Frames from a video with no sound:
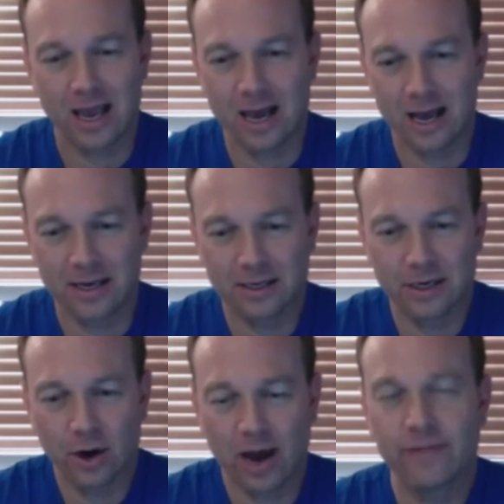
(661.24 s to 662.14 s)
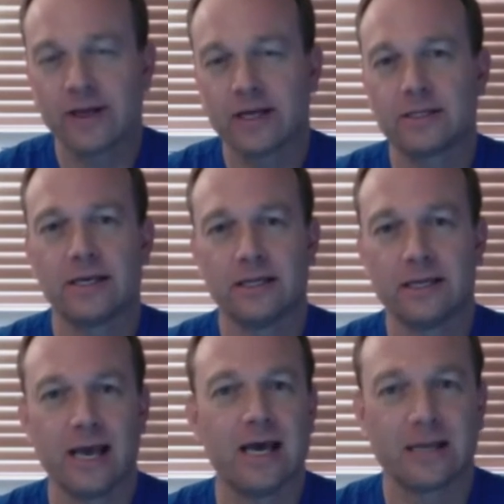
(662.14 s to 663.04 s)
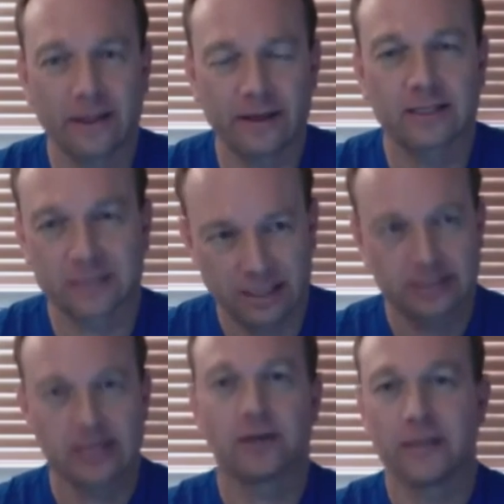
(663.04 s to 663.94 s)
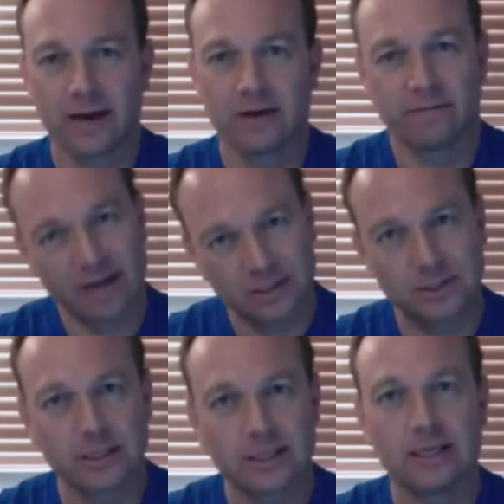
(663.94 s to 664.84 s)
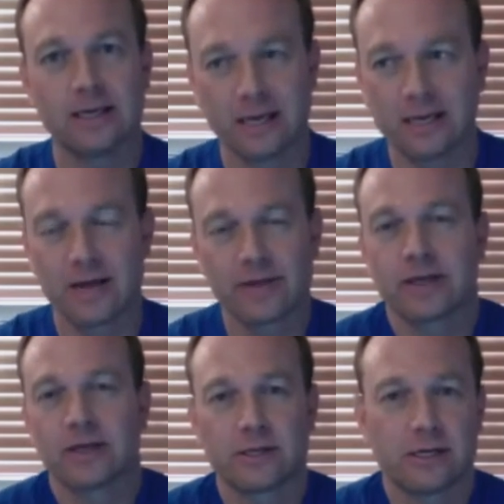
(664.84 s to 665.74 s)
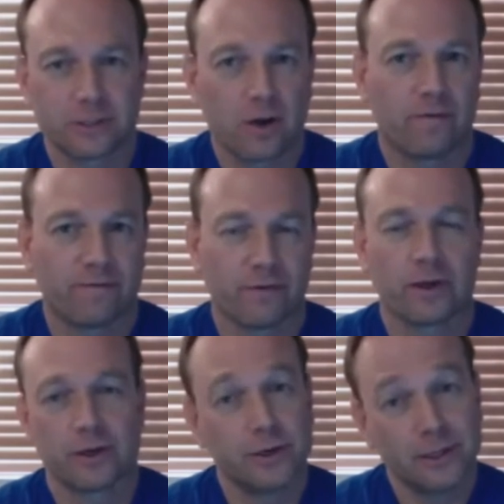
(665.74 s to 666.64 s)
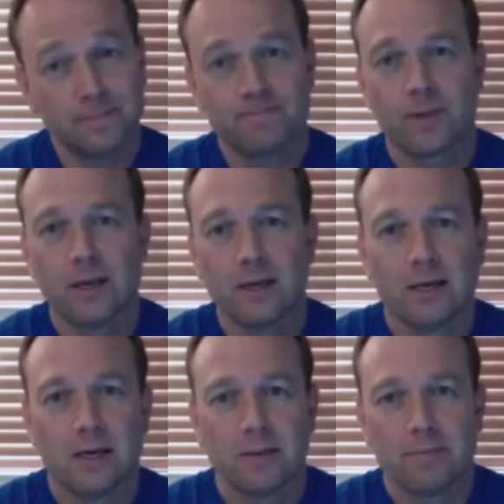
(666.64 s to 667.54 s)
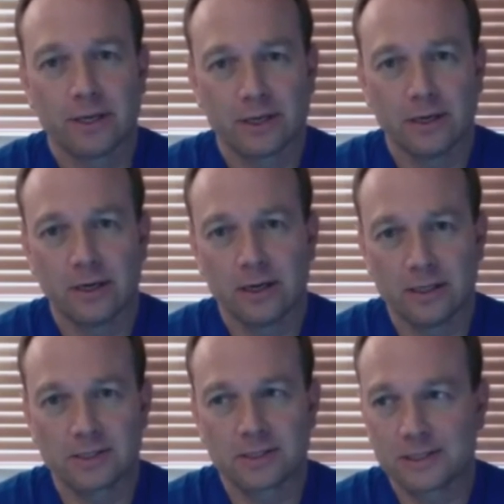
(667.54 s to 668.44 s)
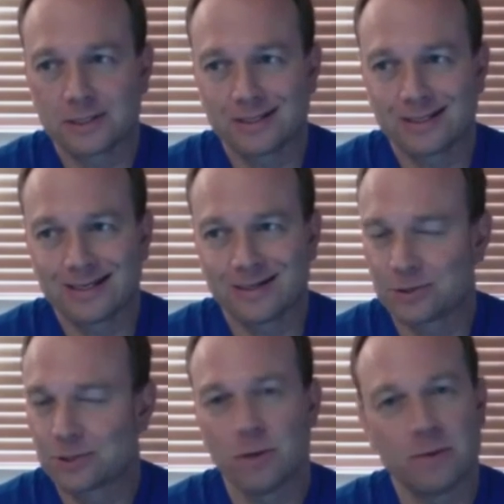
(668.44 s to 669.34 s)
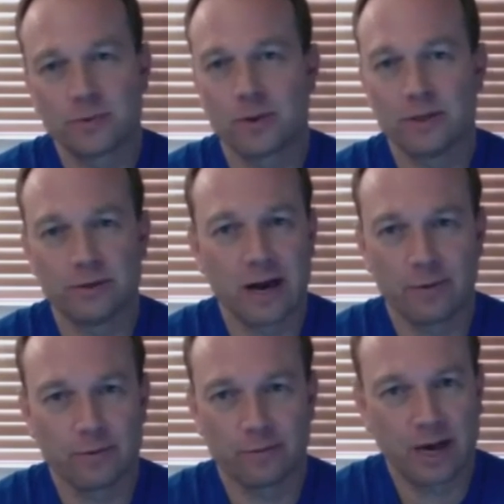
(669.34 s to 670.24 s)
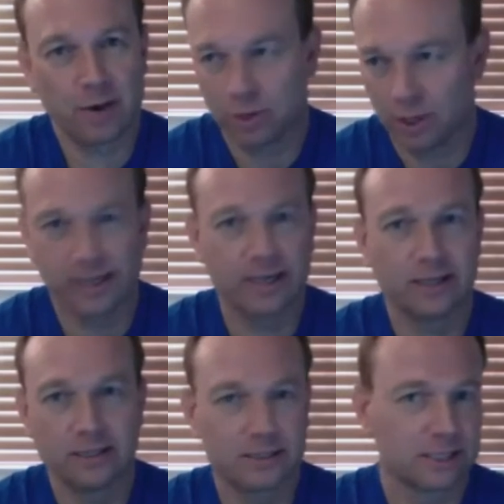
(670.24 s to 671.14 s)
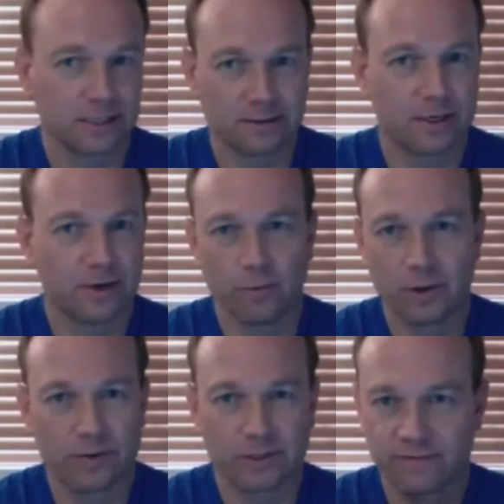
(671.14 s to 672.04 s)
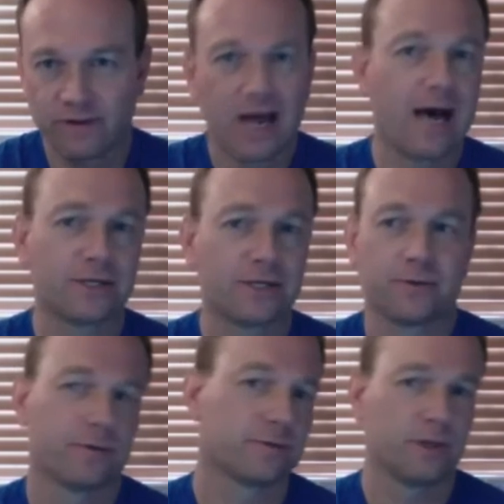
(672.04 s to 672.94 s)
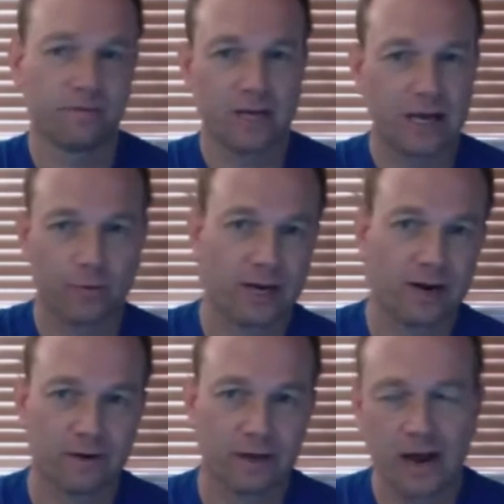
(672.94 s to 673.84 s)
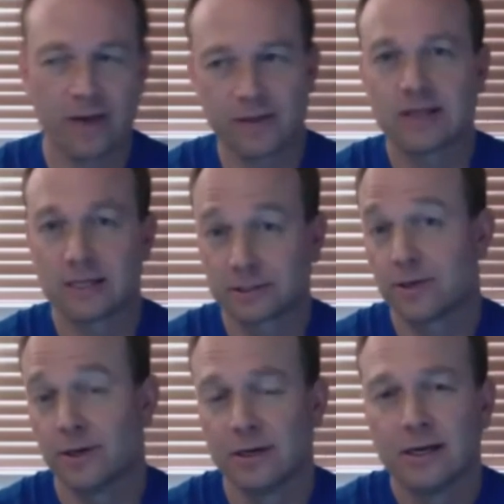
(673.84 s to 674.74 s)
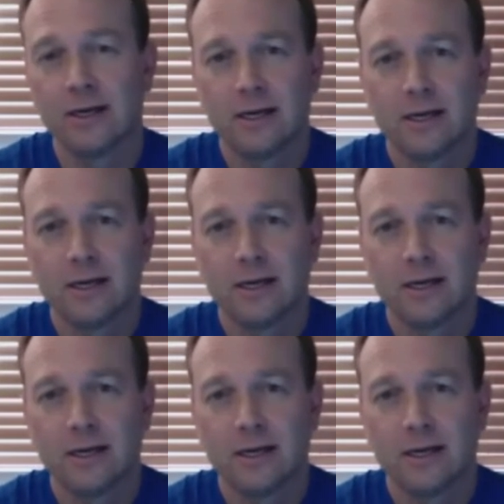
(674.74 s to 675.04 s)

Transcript: And, you know, I think in the end, I think it's going to settle down eventually. And I think it's all for the good because there's so much we can do now without plugins and, you know, whether it's Flash or Silverlight or whatever. And I think that's good.